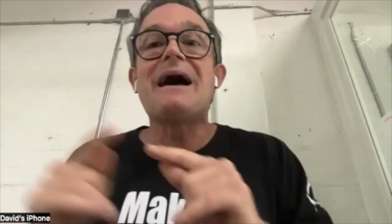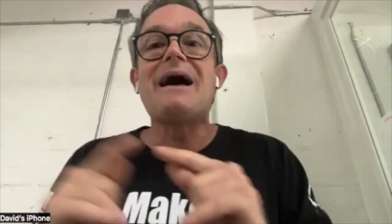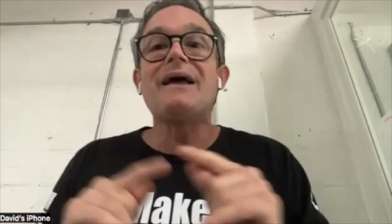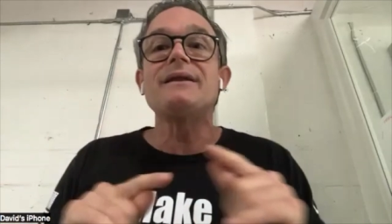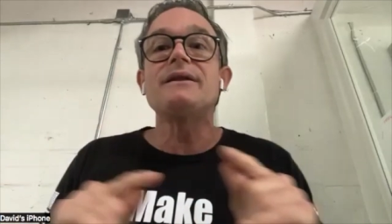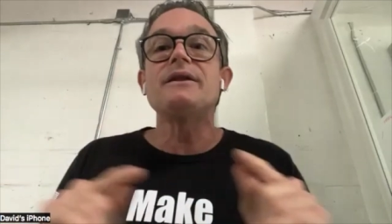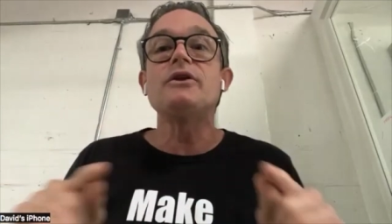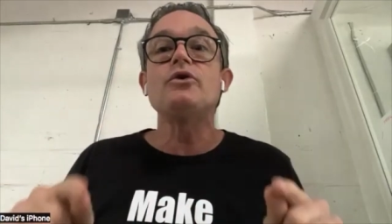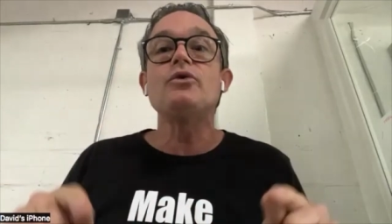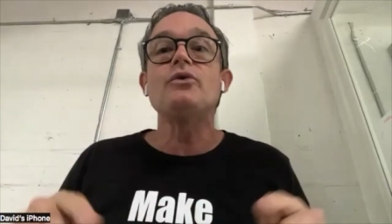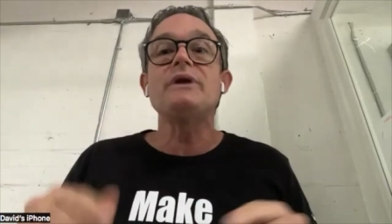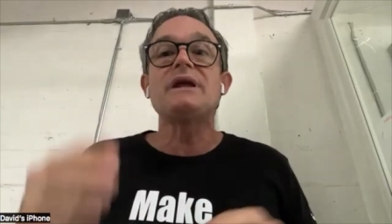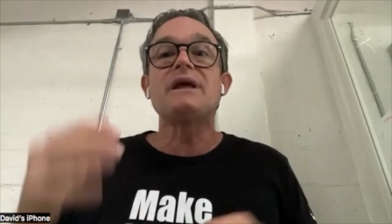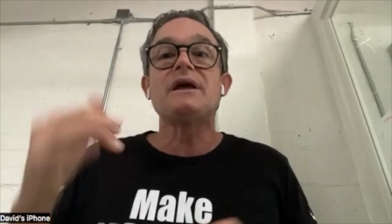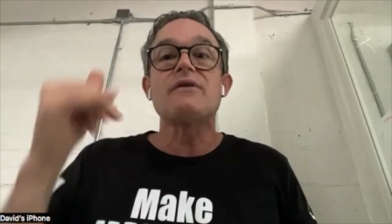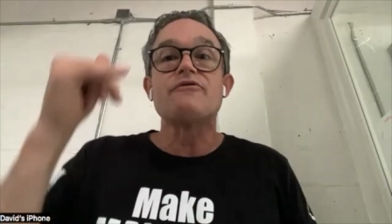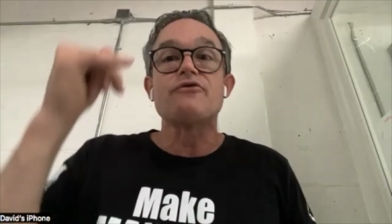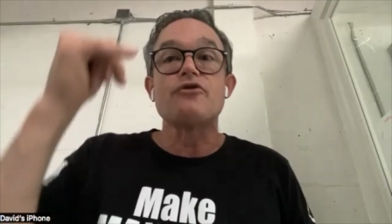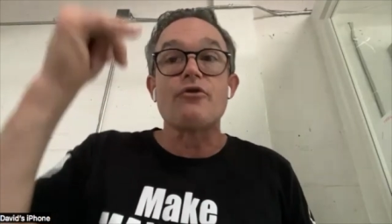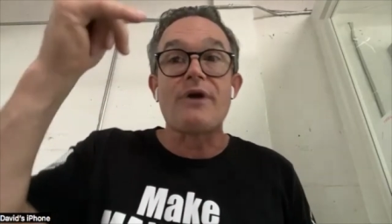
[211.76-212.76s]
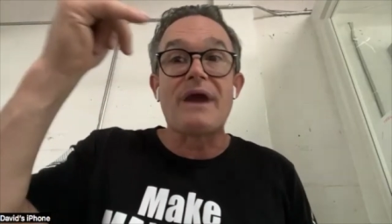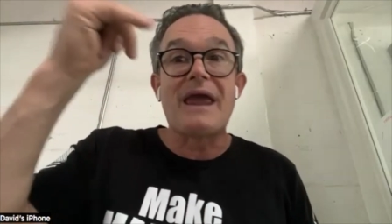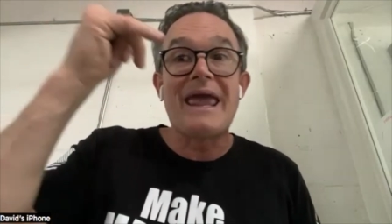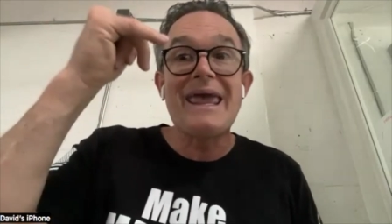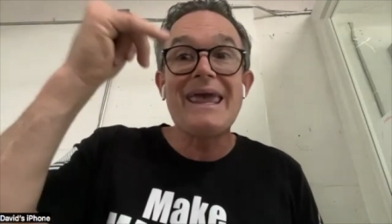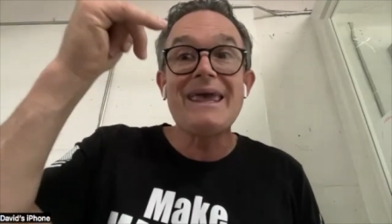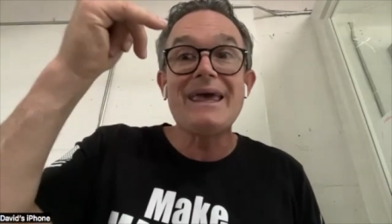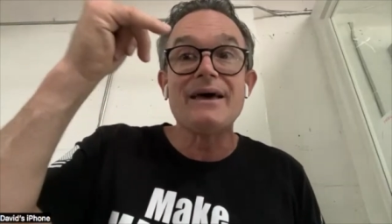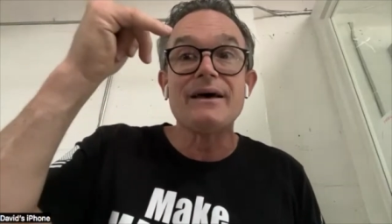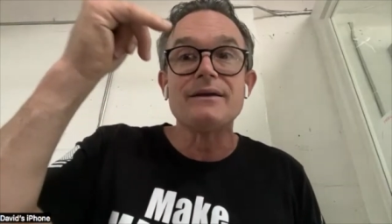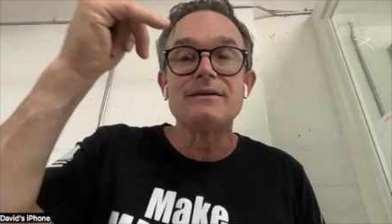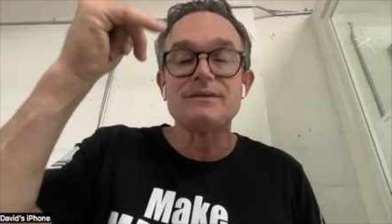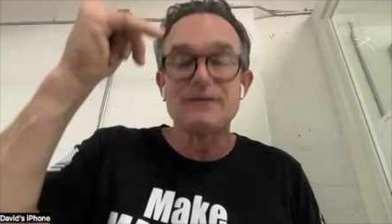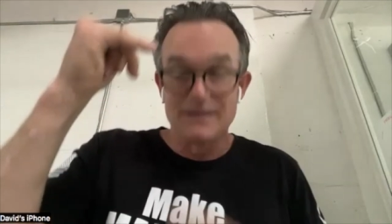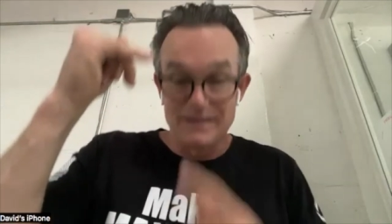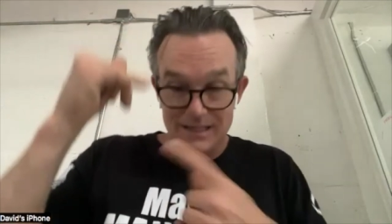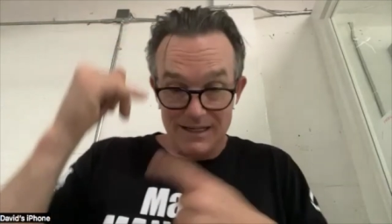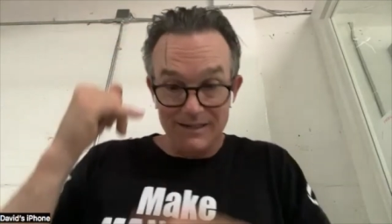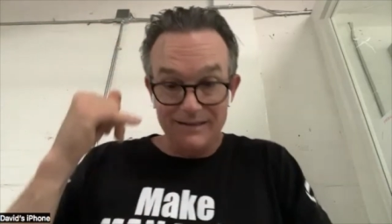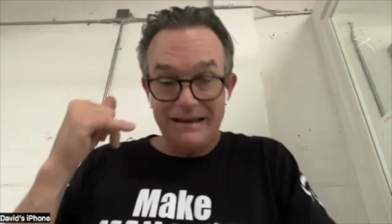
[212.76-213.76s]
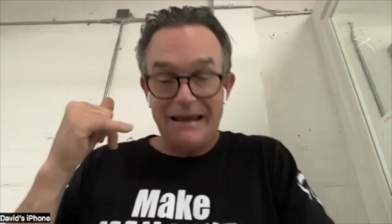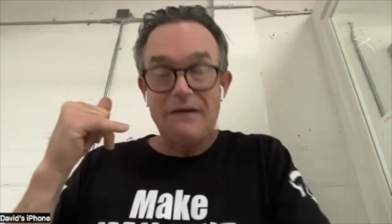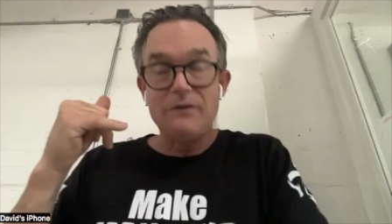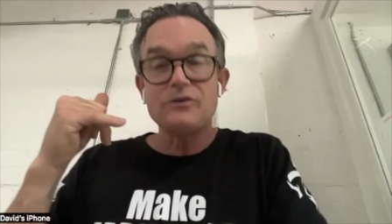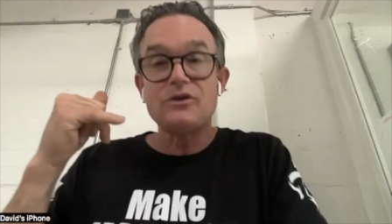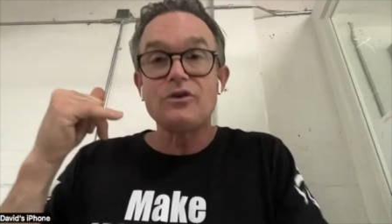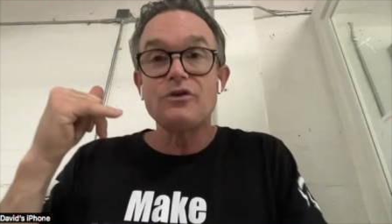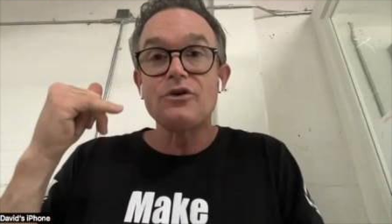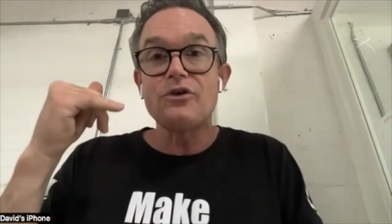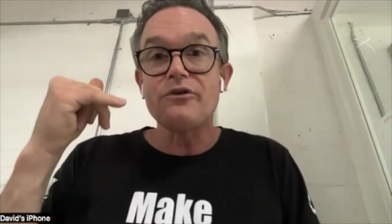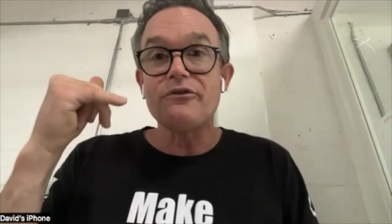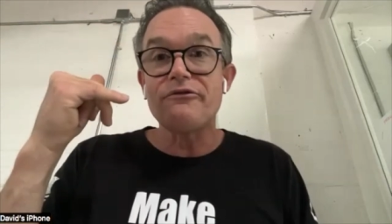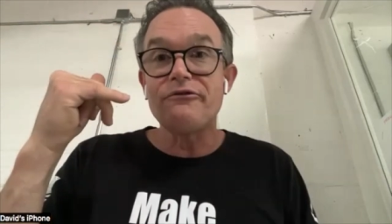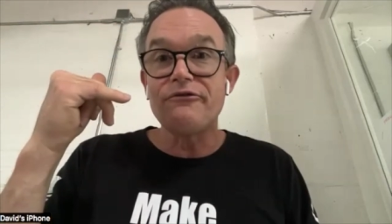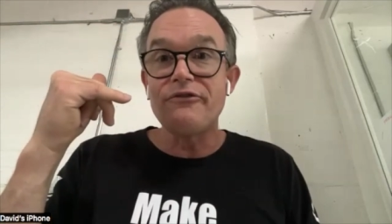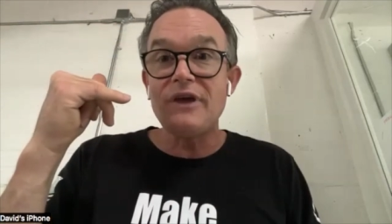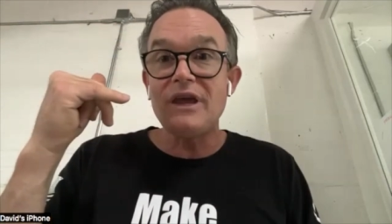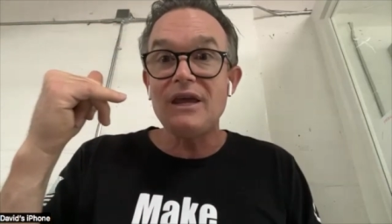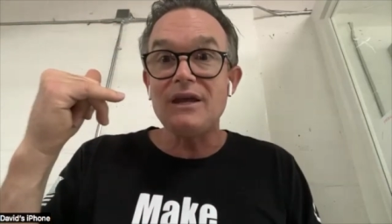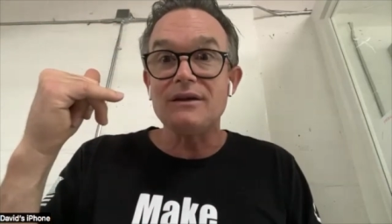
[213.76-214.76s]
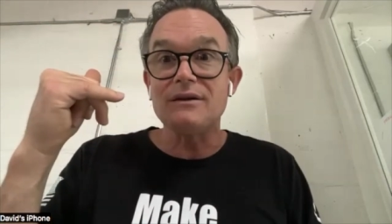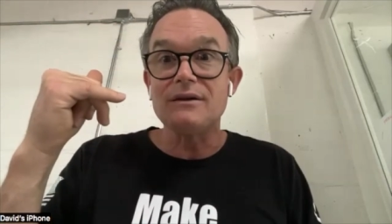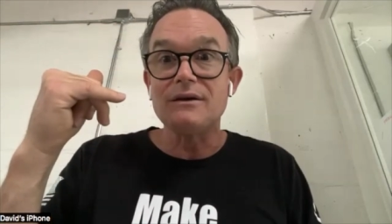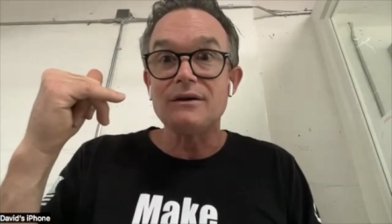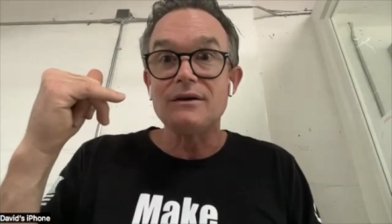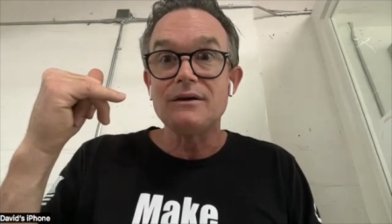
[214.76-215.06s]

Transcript: continuity of your hand down to your feet.